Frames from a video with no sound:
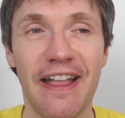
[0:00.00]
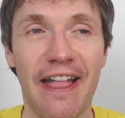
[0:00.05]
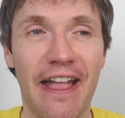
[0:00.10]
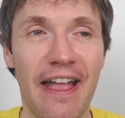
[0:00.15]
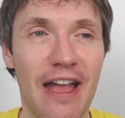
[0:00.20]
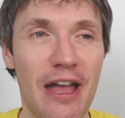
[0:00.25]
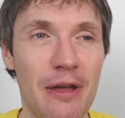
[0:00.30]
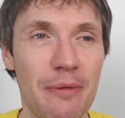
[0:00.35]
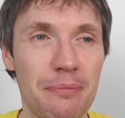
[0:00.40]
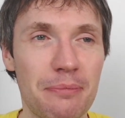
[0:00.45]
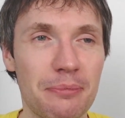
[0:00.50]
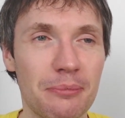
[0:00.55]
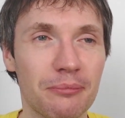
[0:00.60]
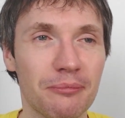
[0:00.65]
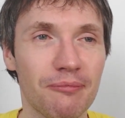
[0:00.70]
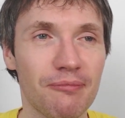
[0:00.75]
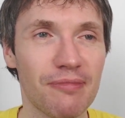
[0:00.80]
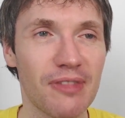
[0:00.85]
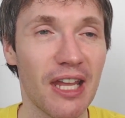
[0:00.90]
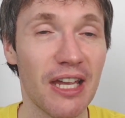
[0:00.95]

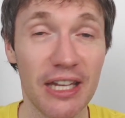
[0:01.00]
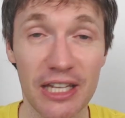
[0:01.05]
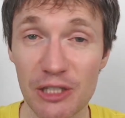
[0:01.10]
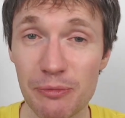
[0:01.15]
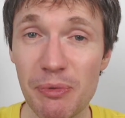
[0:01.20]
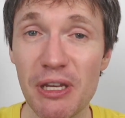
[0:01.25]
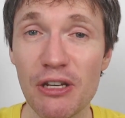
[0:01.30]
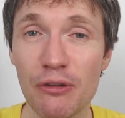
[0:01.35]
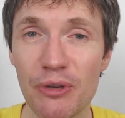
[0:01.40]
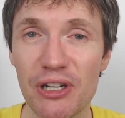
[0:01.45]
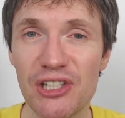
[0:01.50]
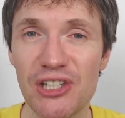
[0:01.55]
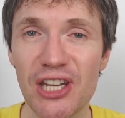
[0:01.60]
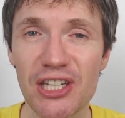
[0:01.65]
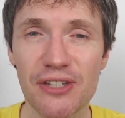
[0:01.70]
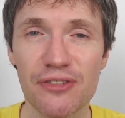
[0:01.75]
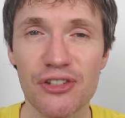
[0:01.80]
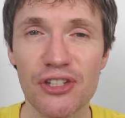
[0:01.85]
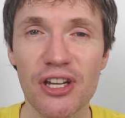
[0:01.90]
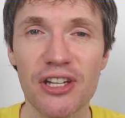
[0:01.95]
And speaking of which,
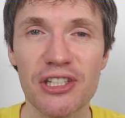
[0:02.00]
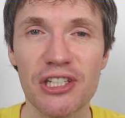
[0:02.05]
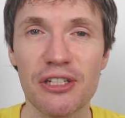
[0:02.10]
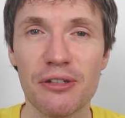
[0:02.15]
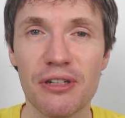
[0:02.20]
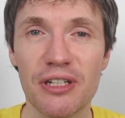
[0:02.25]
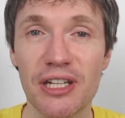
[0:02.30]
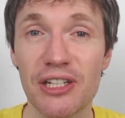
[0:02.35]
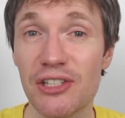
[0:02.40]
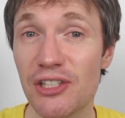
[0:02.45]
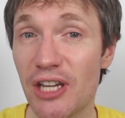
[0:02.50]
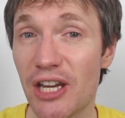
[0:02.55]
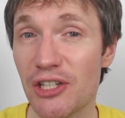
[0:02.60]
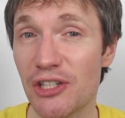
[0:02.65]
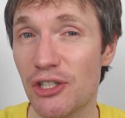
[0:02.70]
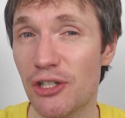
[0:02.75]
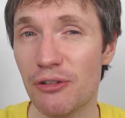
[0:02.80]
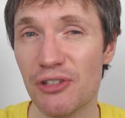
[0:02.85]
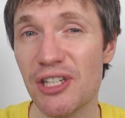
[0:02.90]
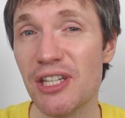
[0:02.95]
yes, I've started doing, as
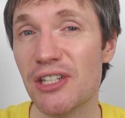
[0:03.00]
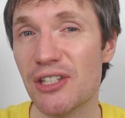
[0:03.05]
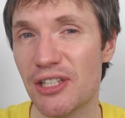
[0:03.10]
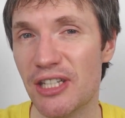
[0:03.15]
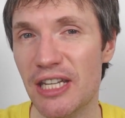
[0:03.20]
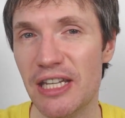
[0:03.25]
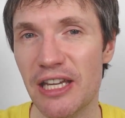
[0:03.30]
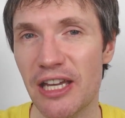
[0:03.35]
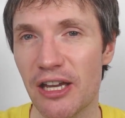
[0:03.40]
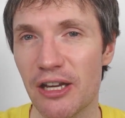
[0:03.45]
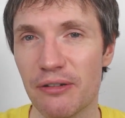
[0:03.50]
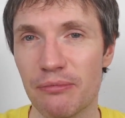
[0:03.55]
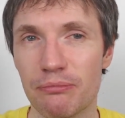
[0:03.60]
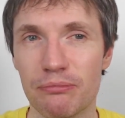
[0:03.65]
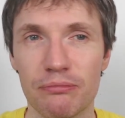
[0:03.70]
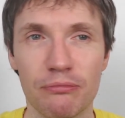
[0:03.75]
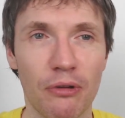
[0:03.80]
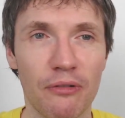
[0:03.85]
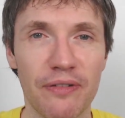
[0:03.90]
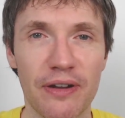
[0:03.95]
you know, since the
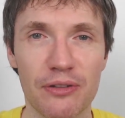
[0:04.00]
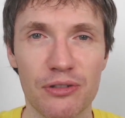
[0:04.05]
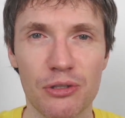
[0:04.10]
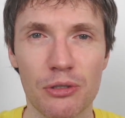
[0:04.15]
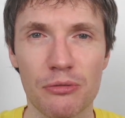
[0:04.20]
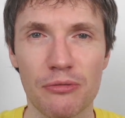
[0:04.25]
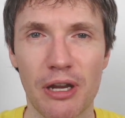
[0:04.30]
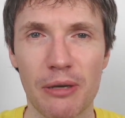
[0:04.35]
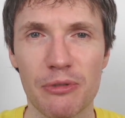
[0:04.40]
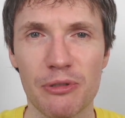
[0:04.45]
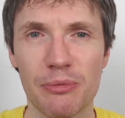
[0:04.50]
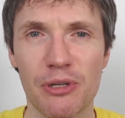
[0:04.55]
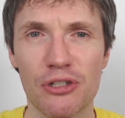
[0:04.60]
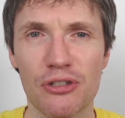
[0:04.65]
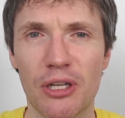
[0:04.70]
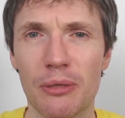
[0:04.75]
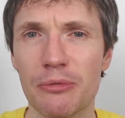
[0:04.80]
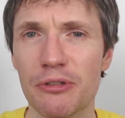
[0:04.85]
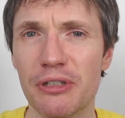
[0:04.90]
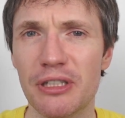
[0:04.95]
1,000 subscriber
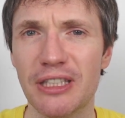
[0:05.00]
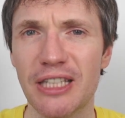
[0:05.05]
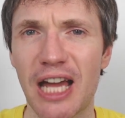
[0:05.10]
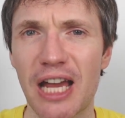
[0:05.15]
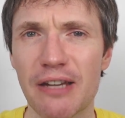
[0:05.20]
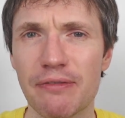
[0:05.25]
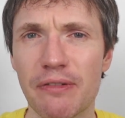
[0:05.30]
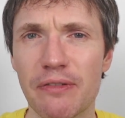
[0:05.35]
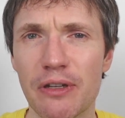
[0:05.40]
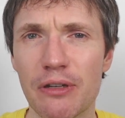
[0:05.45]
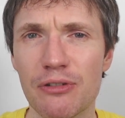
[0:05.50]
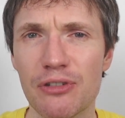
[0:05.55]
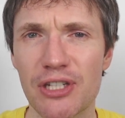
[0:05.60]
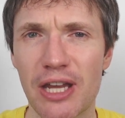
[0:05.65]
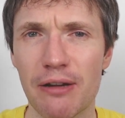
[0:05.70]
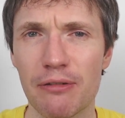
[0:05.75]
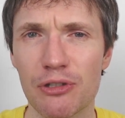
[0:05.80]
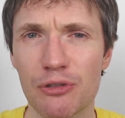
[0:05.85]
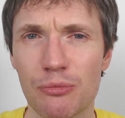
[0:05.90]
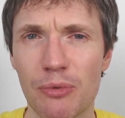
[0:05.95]
special, I'm doing live
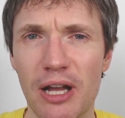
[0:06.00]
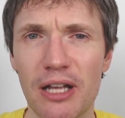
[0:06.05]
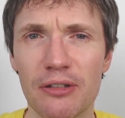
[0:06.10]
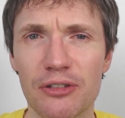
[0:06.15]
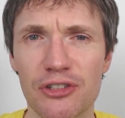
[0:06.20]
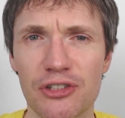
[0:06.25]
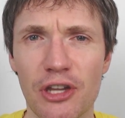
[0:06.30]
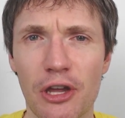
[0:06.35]
reviews now as well.